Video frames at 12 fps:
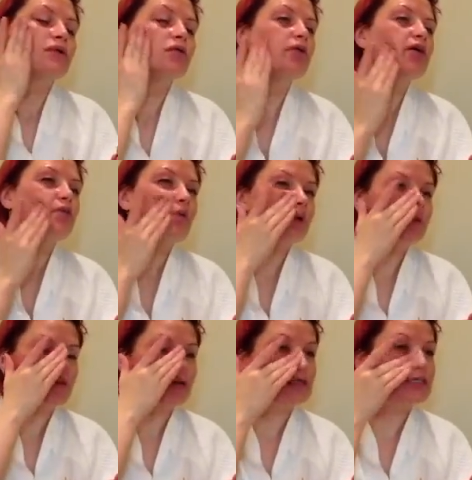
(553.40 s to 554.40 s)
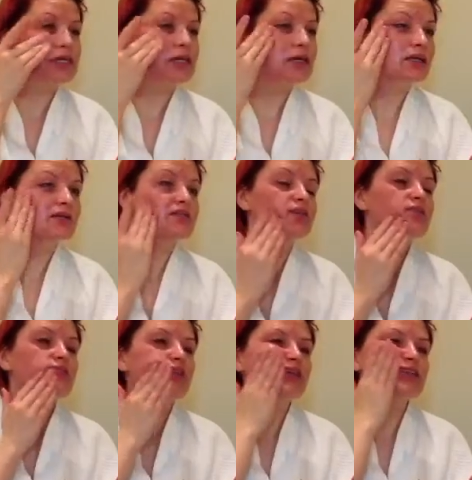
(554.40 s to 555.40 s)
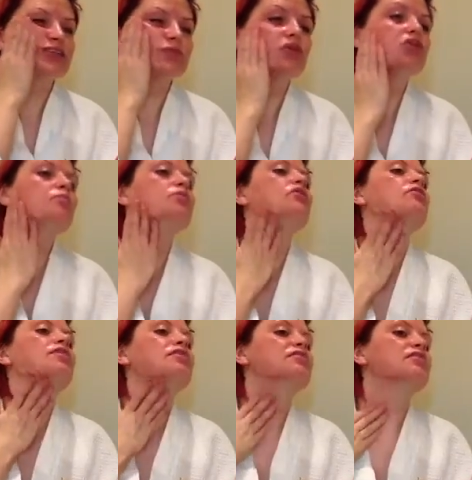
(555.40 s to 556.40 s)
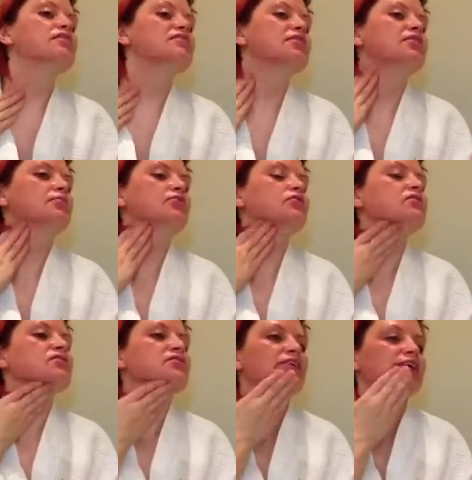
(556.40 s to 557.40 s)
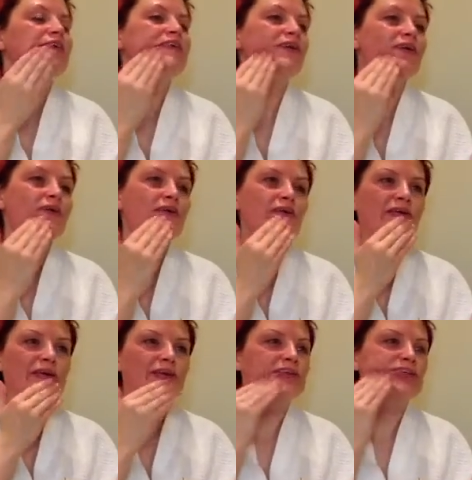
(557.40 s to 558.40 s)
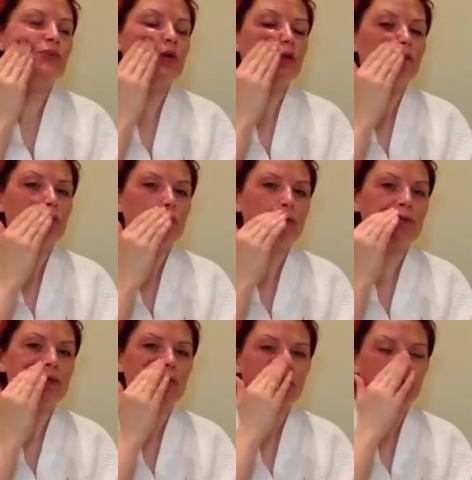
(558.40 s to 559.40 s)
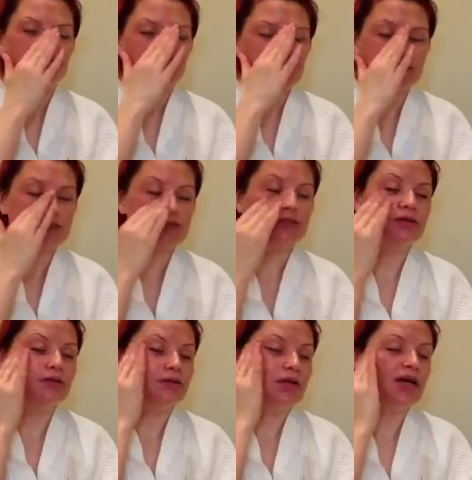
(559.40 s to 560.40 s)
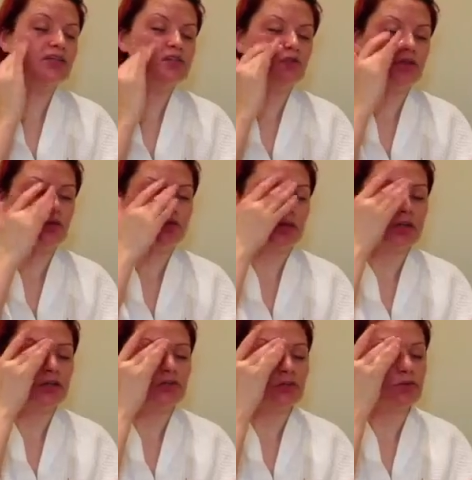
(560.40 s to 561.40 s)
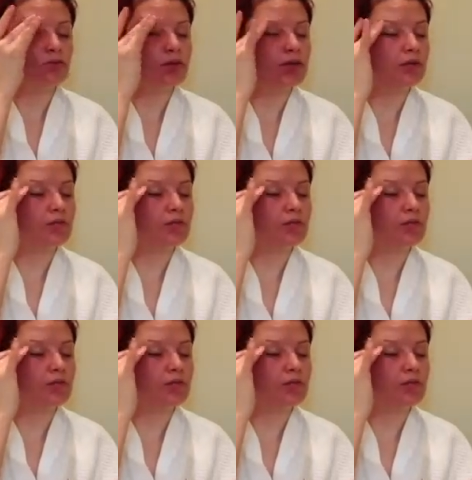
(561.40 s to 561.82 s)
You might feel a slight tingling sensation when you put the rest of the serums on the skin, just where you've got those little openings, the active ingredients will really